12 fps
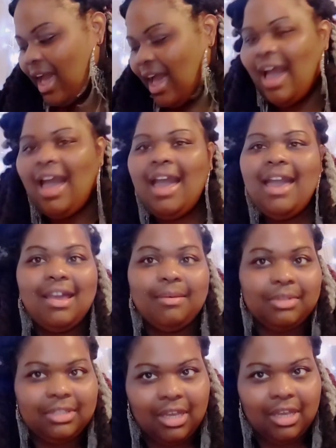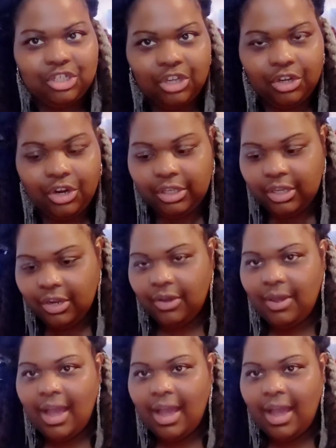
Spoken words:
I am such a girly girl.